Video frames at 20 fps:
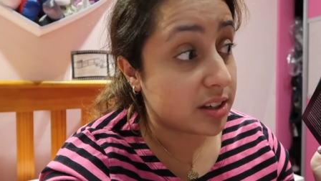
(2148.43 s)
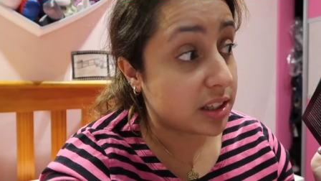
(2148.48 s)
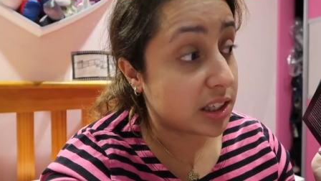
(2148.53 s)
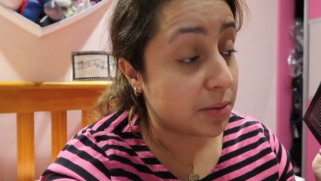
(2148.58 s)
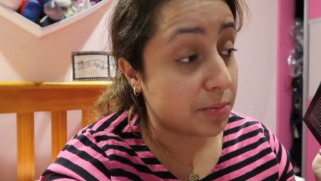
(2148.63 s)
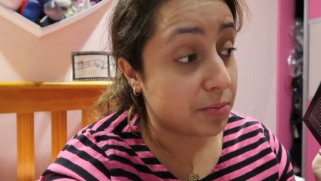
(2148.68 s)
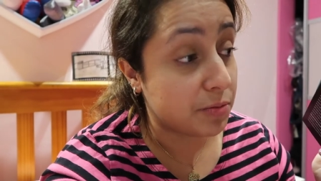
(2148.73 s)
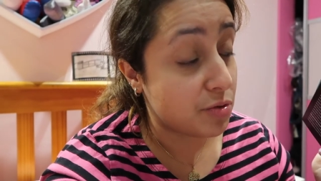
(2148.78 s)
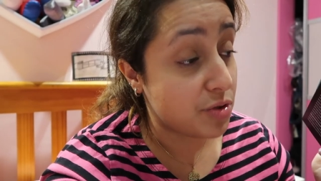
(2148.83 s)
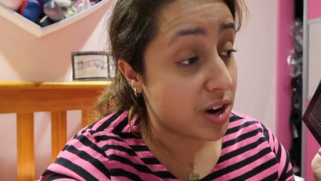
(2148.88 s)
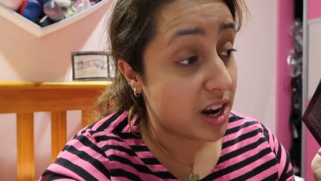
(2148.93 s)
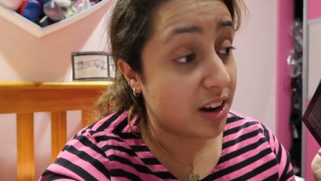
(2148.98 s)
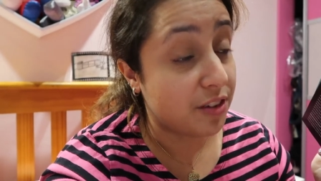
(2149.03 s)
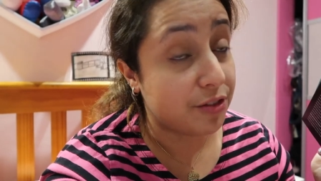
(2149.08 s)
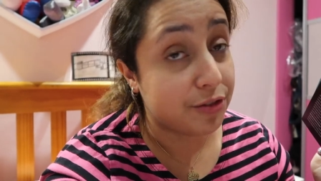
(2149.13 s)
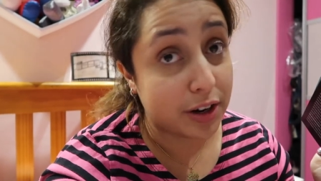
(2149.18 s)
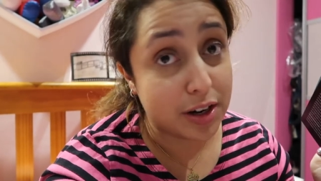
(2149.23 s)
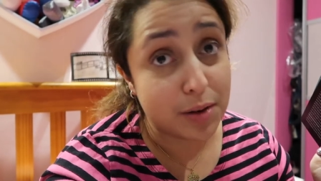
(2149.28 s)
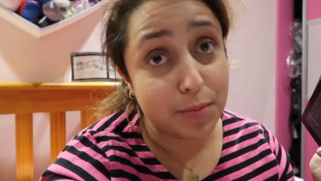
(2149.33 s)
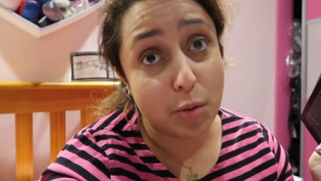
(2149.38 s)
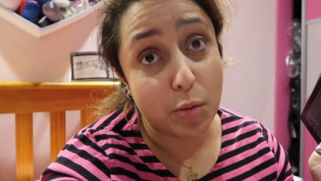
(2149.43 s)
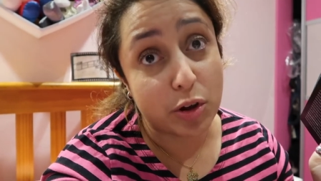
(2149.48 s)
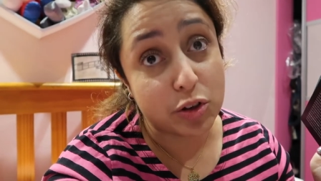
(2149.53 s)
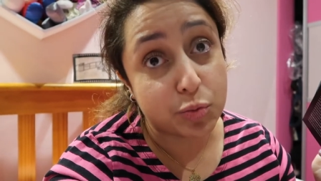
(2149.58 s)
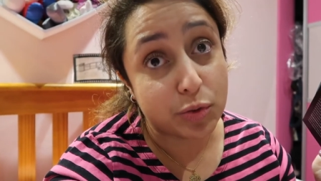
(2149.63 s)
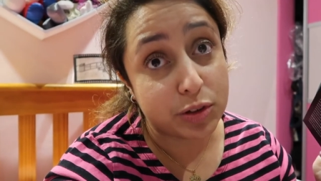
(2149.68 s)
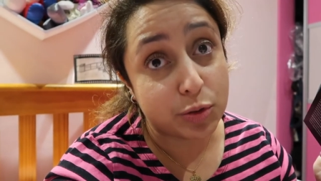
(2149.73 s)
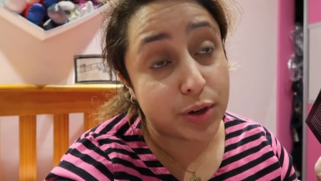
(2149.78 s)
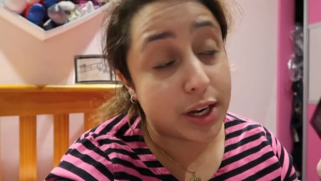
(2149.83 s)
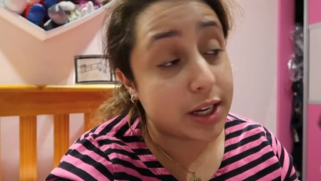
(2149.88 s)
Some really funny moments
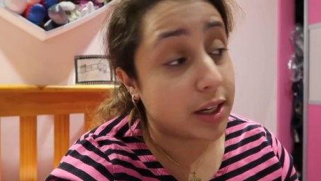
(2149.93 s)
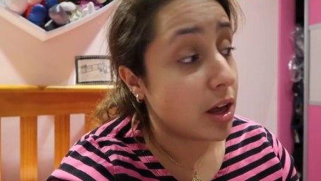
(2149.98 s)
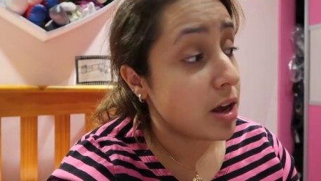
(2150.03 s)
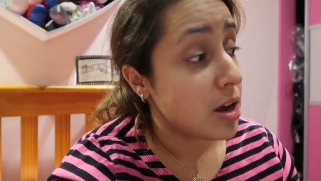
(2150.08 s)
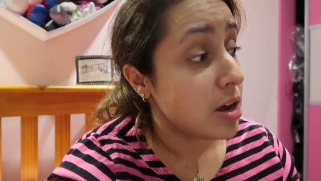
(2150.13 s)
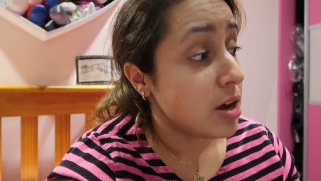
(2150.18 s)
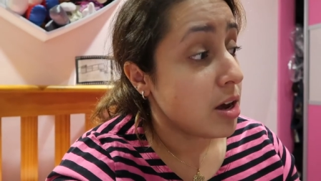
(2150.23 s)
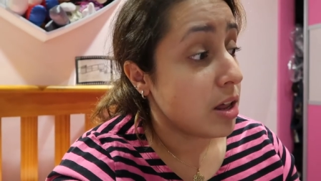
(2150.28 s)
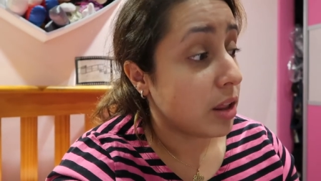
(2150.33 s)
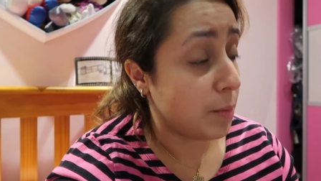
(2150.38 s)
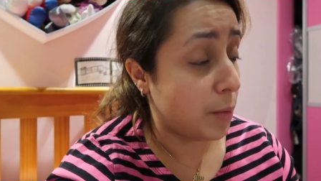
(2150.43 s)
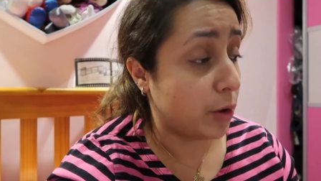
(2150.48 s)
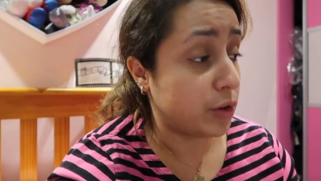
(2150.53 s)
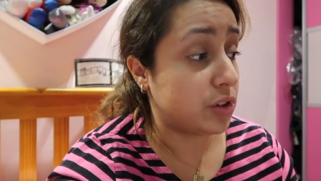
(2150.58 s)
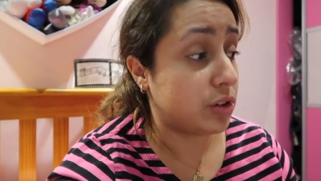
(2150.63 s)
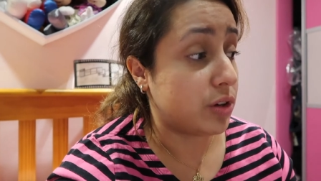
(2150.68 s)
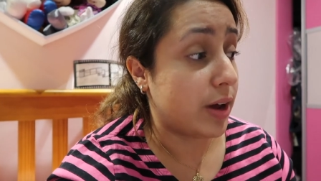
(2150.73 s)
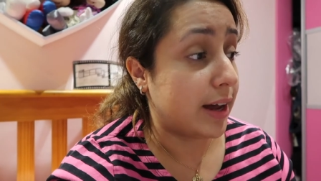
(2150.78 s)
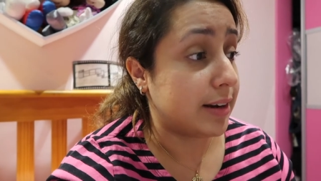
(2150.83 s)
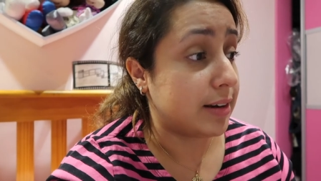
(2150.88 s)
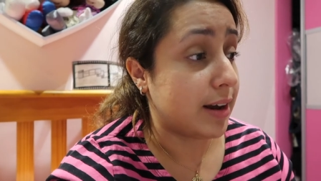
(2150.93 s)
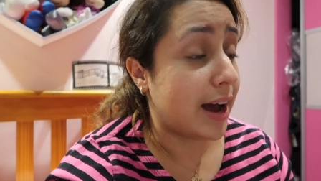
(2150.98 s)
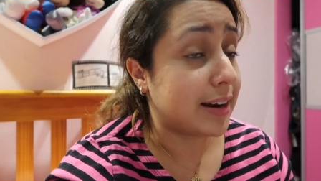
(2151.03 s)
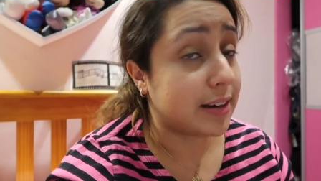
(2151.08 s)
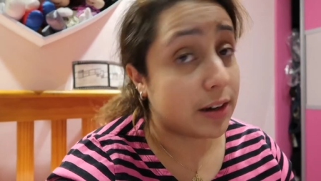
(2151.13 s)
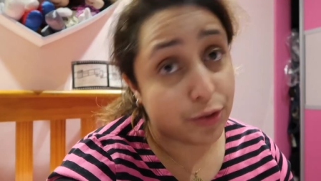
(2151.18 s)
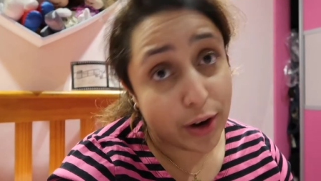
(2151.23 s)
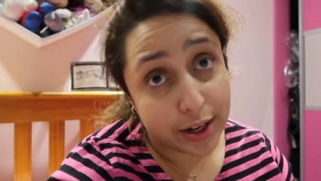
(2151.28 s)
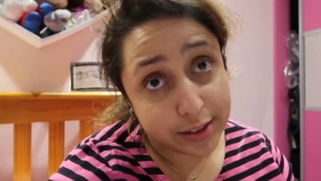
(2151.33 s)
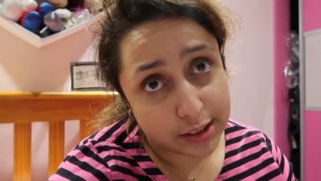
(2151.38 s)
between the monster and
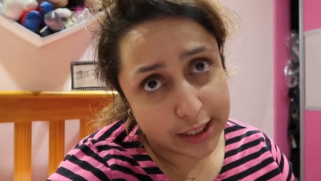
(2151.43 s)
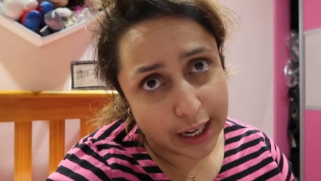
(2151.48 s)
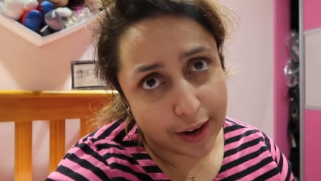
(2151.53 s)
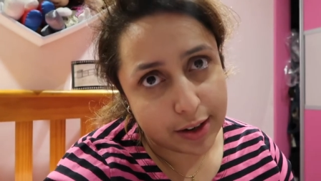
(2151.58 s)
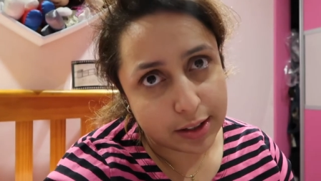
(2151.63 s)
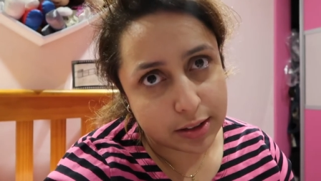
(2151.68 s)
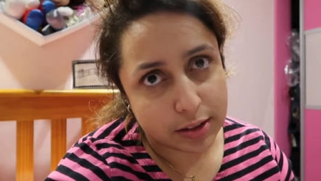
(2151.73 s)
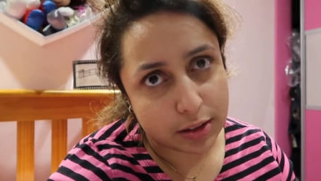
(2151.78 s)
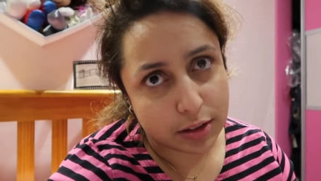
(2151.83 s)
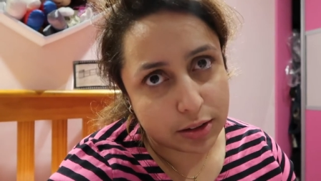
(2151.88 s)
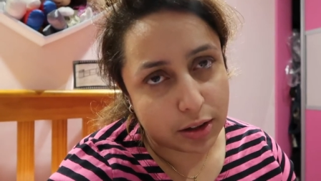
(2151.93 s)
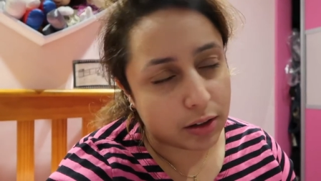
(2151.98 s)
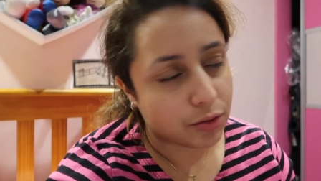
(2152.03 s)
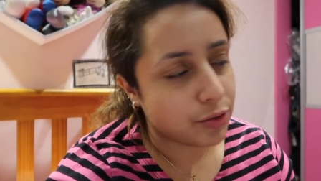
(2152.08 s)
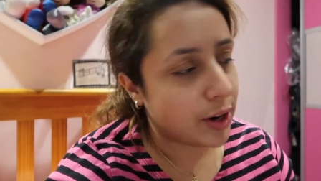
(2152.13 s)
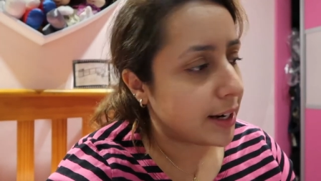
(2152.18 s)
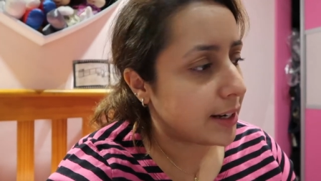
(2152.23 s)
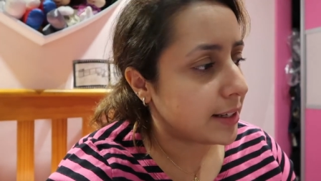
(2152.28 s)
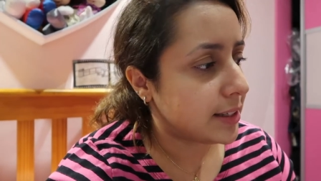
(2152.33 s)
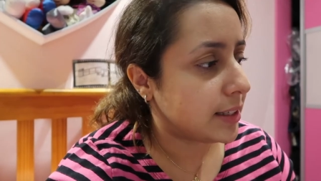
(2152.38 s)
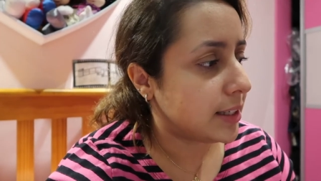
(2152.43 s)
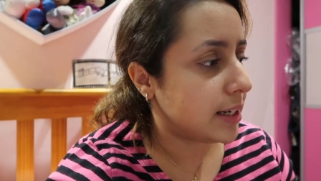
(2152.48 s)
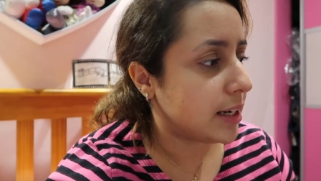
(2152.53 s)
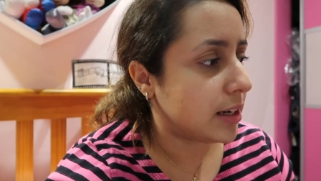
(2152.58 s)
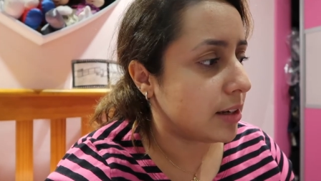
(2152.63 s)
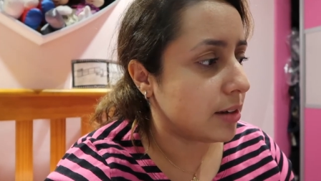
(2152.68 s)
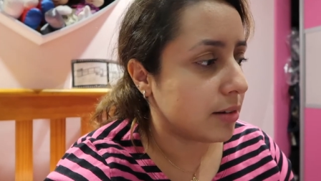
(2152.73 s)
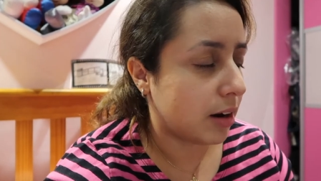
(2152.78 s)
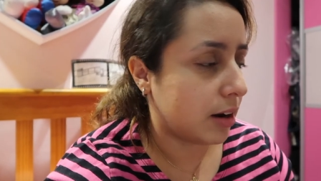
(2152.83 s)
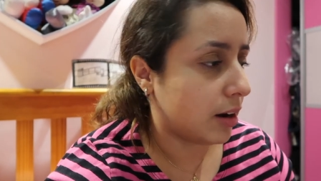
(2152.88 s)
Hadley Fraser's character, Young
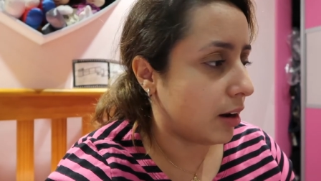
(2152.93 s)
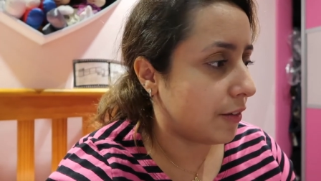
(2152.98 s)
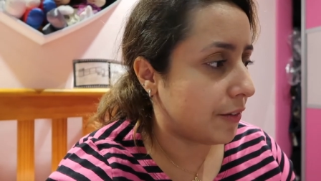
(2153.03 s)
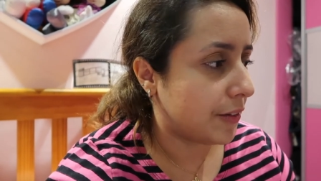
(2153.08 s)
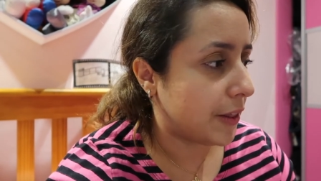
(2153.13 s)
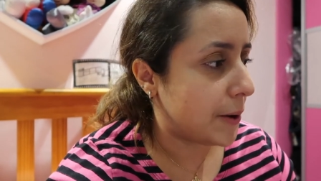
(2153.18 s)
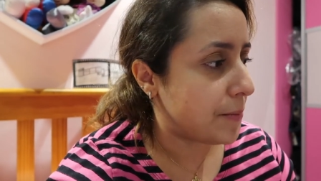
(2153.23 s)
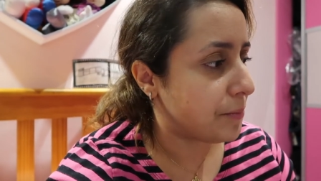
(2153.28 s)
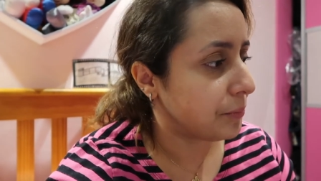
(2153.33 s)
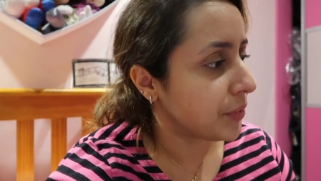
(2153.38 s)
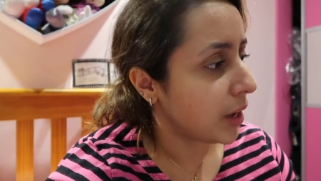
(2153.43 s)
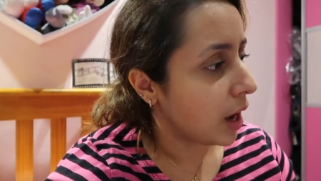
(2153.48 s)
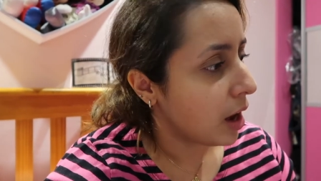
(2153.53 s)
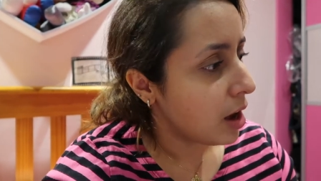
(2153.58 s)
Frankenstein. I love them.